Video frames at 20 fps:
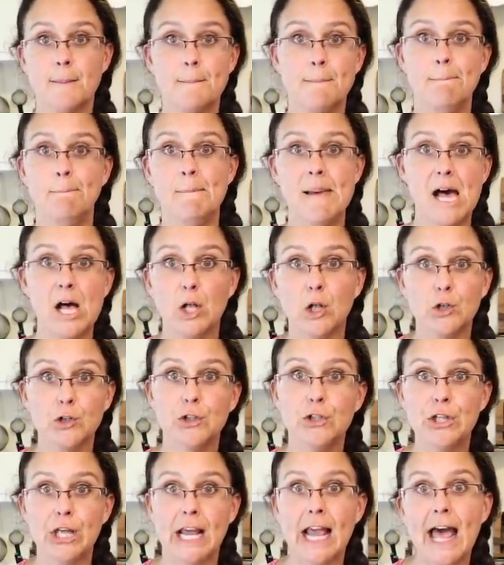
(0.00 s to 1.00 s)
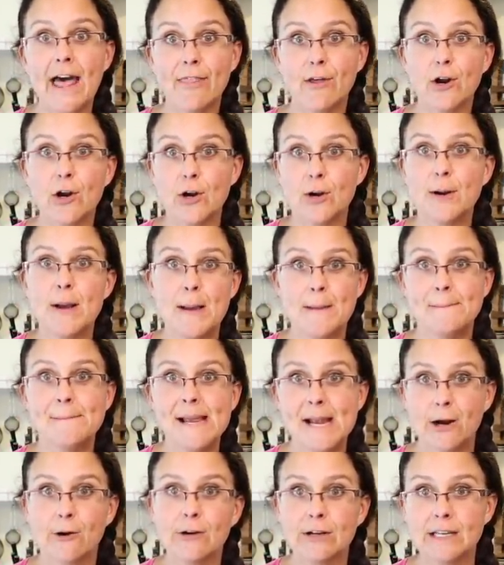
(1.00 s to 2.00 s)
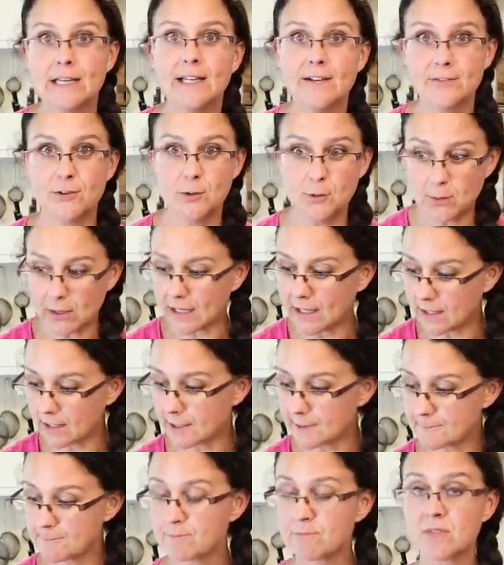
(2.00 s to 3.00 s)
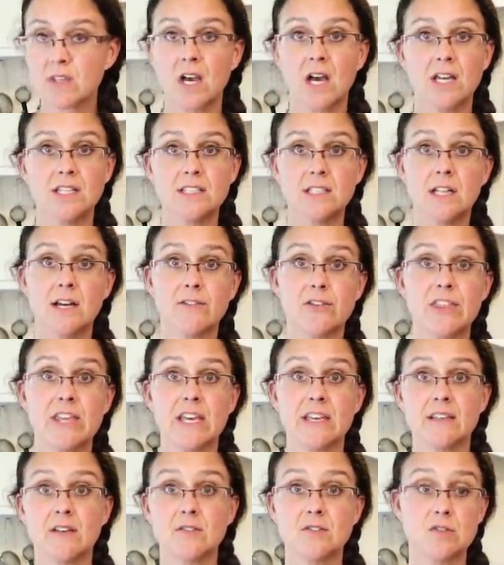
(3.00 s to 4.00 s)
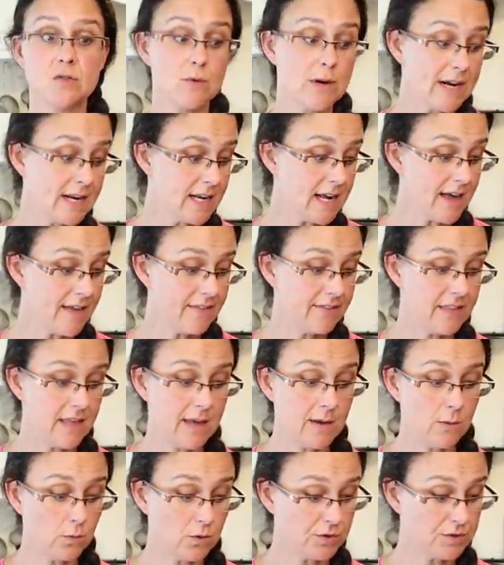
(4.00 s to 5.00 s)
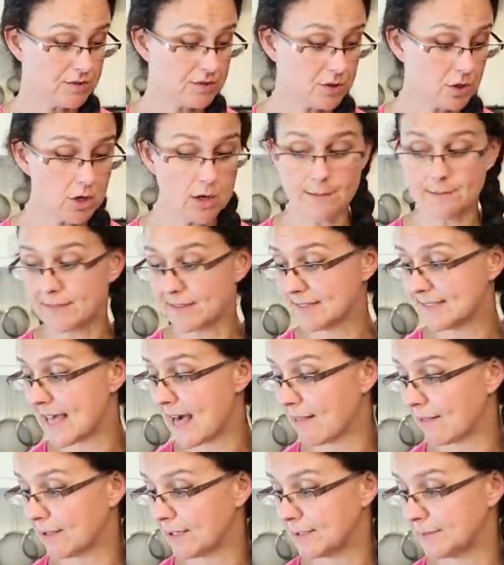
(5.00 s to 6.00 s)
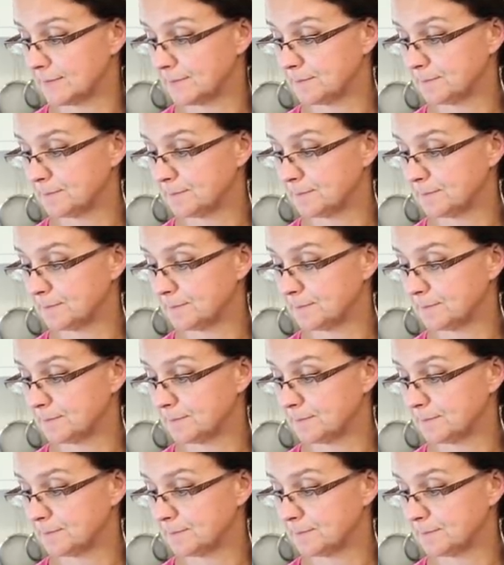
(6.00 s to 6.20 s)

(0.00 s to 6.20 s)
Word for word: meld together, marry if you will until everything else is ready and then we'll stir up the salad.